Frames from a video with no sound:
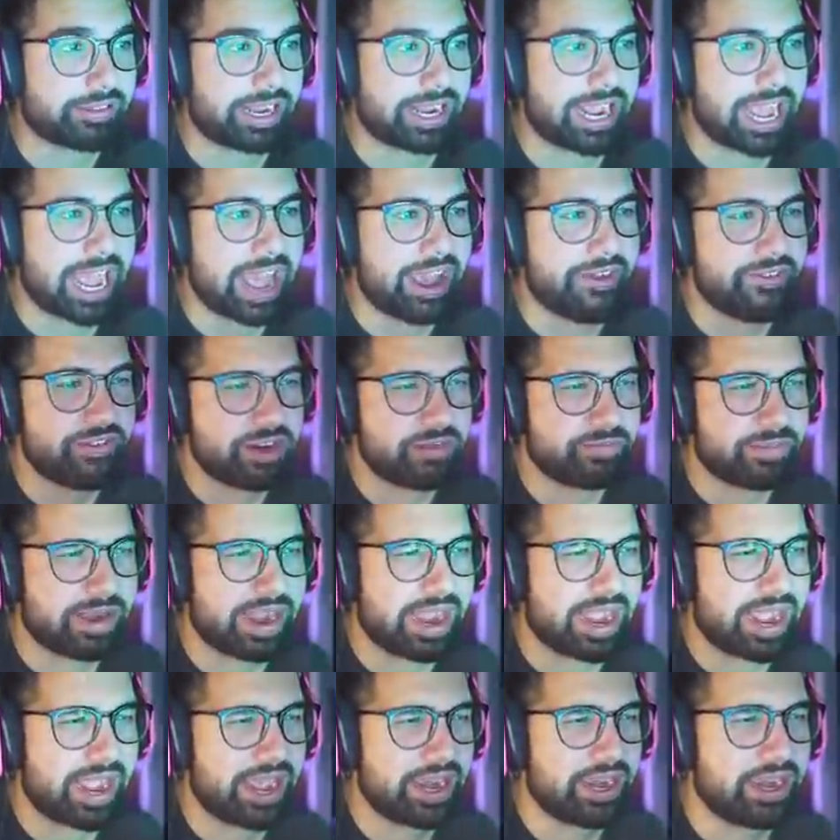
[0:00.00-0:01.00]
Like, I have it in my
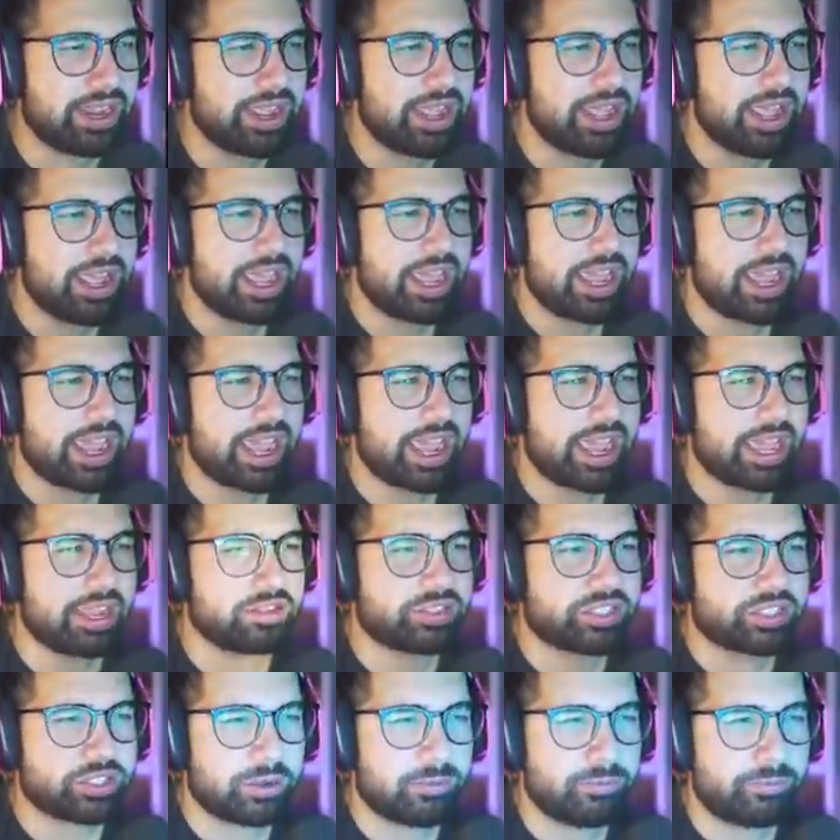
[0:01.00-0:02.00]
hand, and
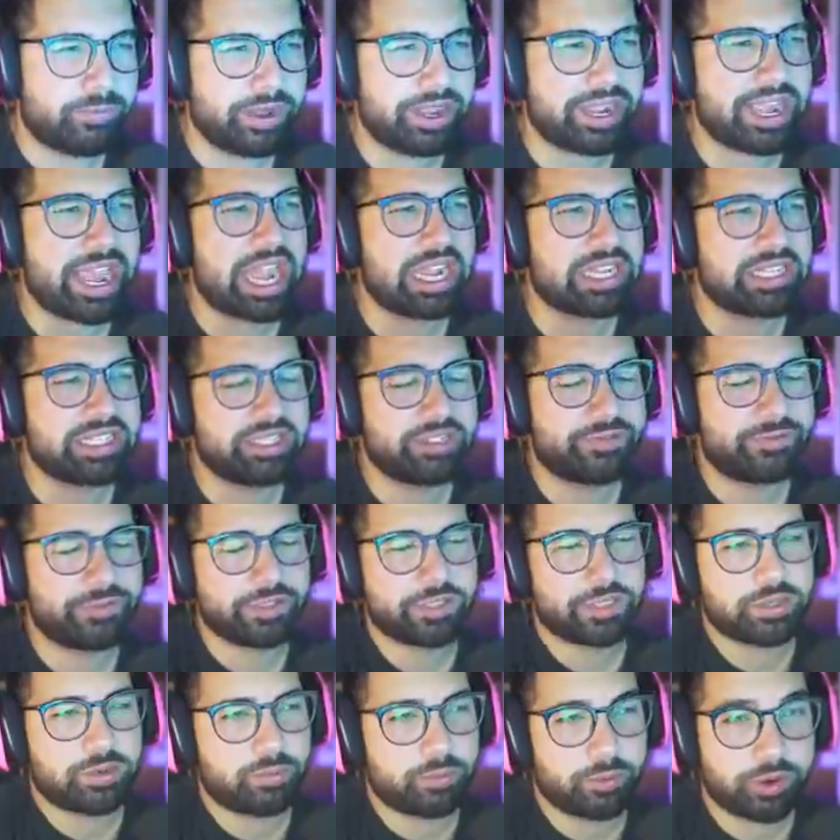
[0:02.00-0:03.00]
some pickaxes, for
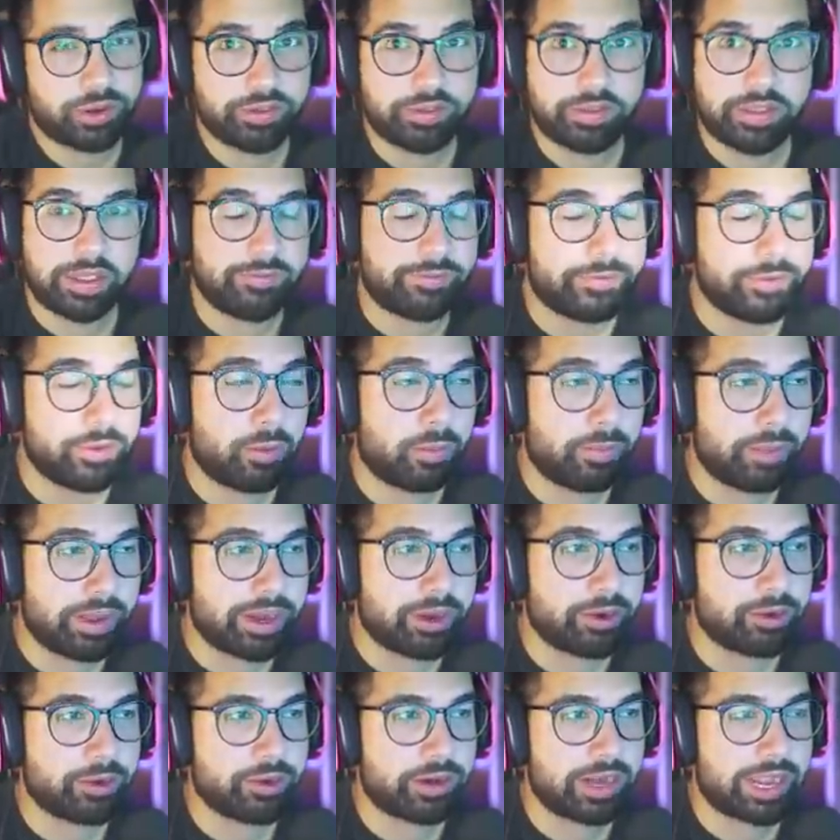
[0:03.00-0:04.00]
some reason, they feel
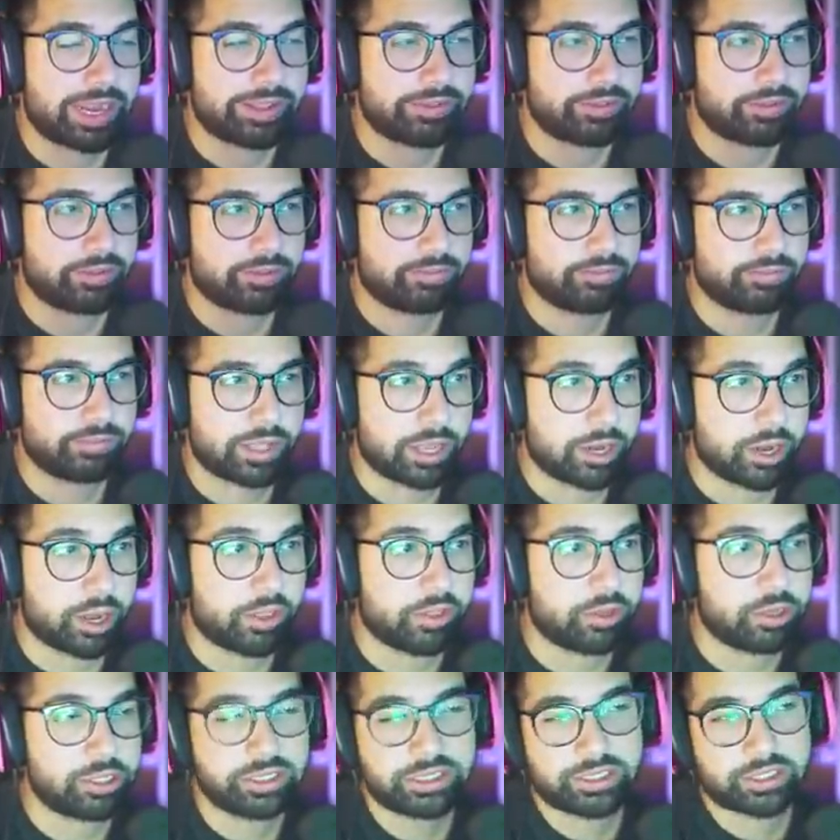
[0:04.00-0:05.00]
bigger, like... than
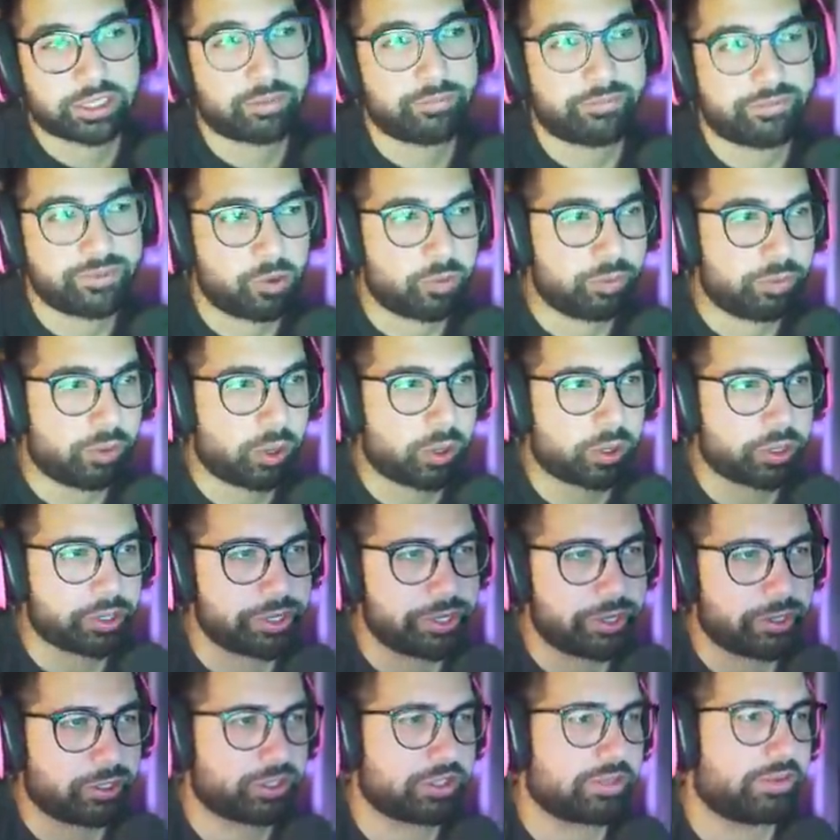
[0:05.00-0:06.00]
others. Some feel
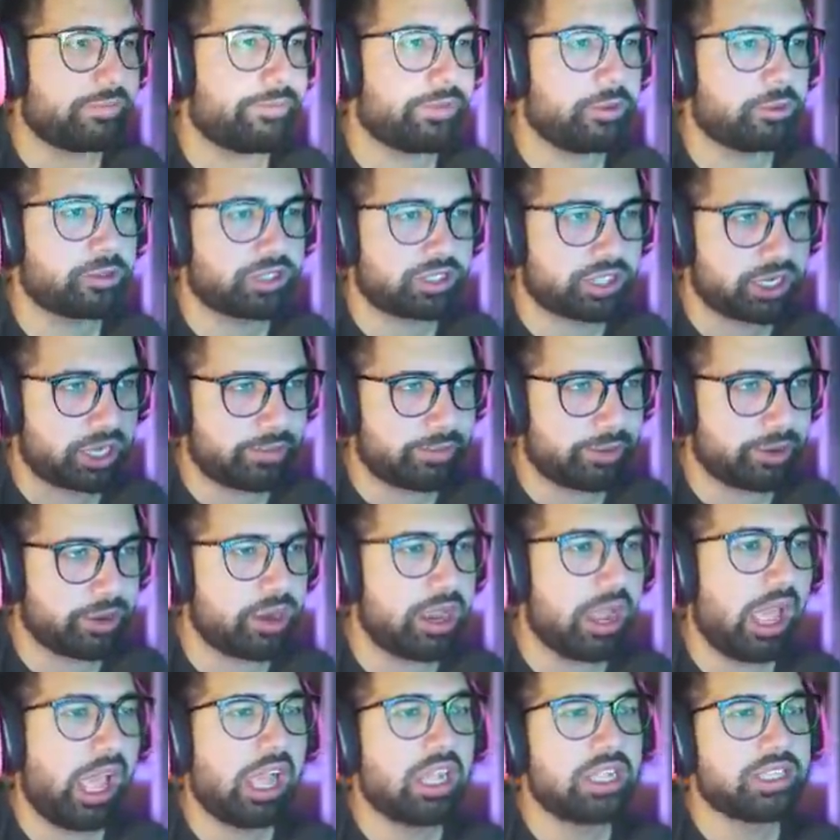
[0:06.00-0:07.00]
bulkier, some feel slimmer,
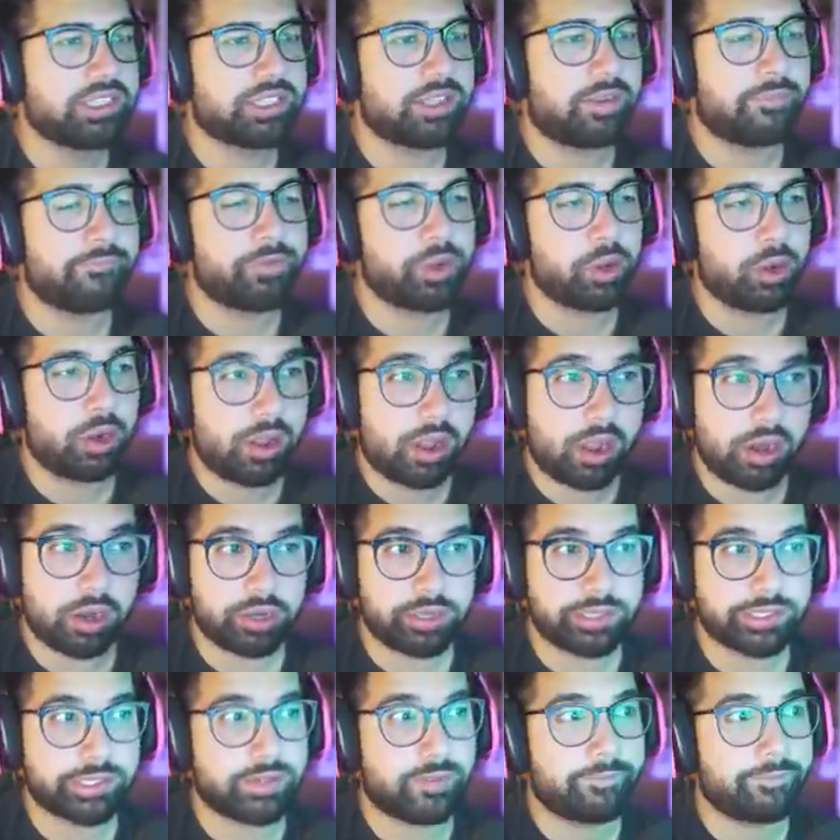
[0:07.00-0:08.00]
some feel
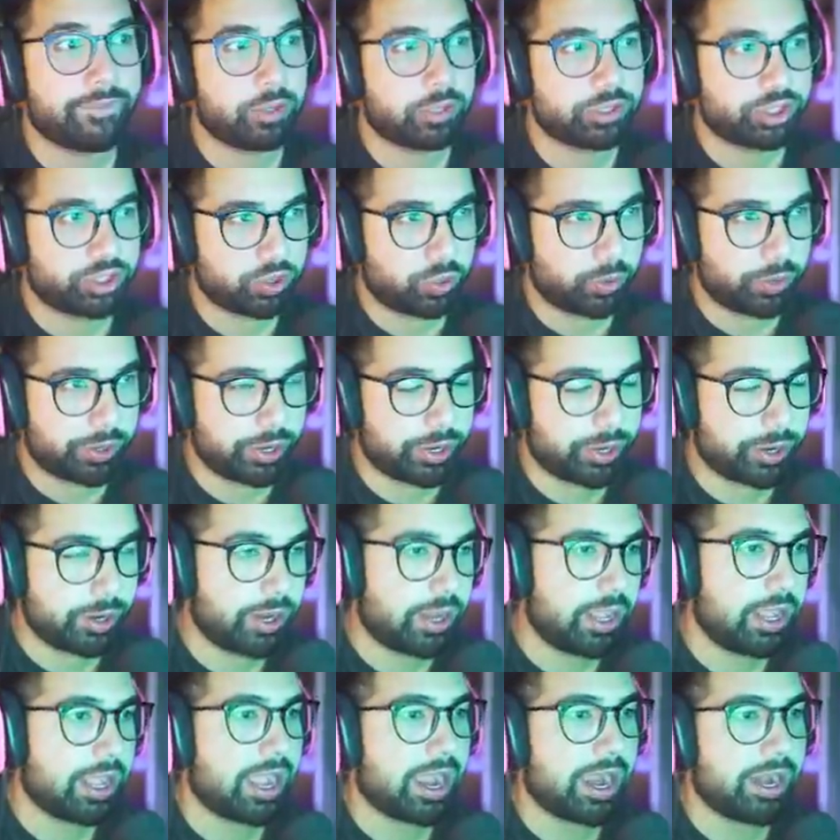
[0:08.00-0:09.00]
longer, some feel shorter.
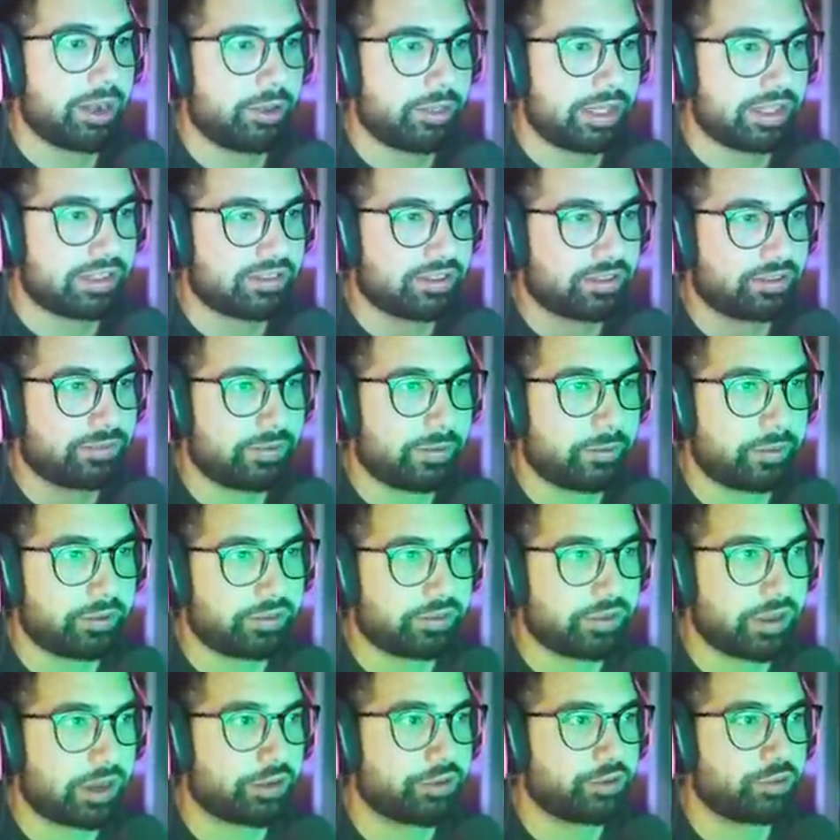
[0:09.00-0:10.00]
I know that sounds very
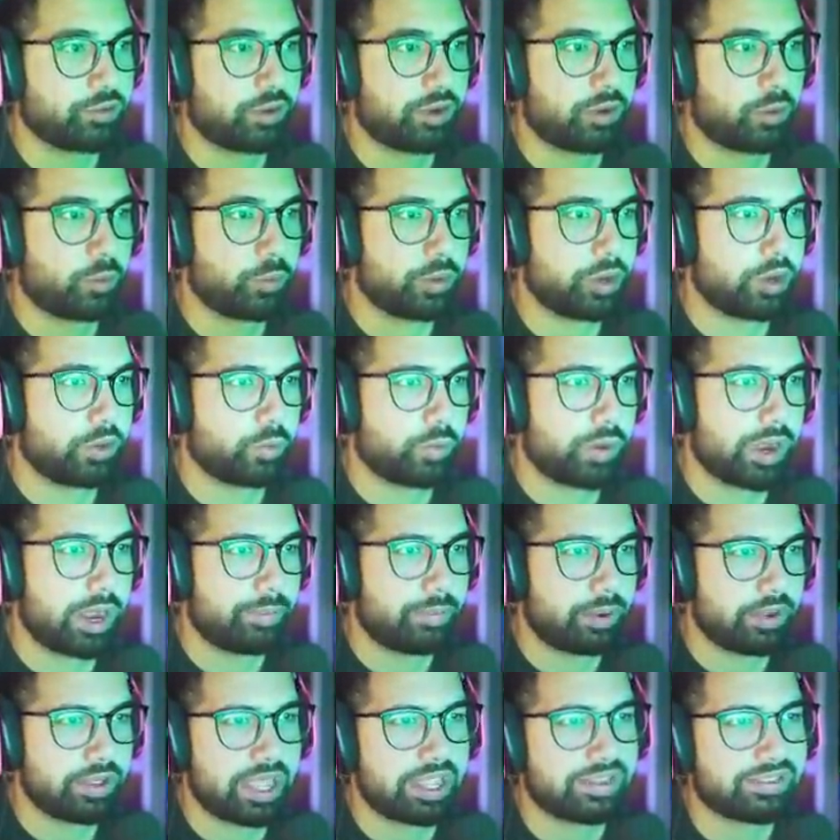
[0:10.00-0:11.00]
sexual in a weird way,
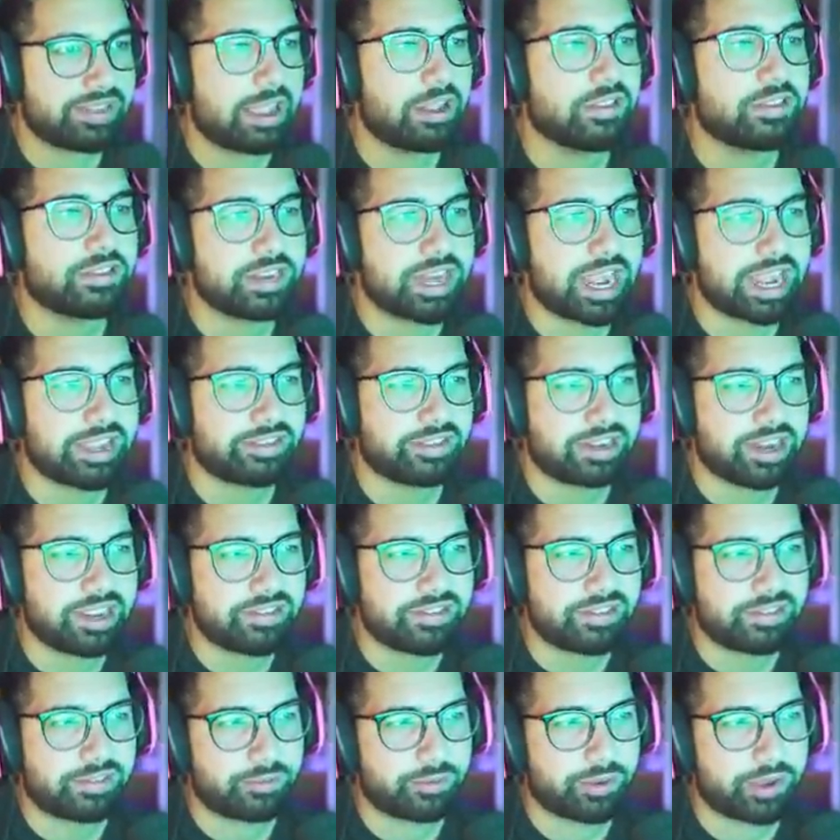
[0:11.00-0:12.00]
but it sounds nice.
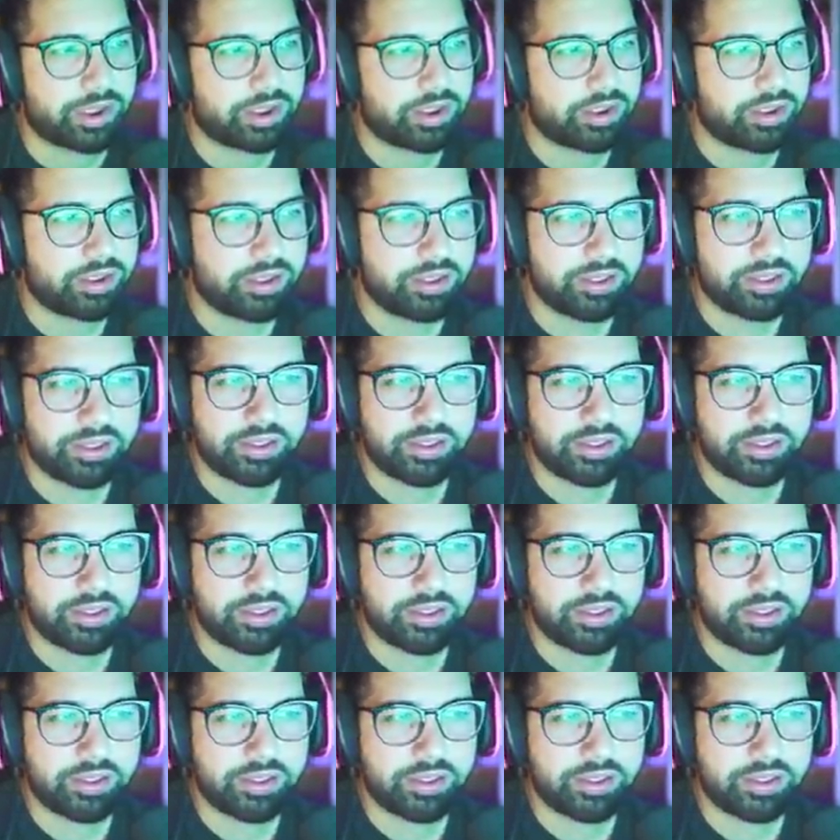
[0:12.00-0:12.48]
Listen to it.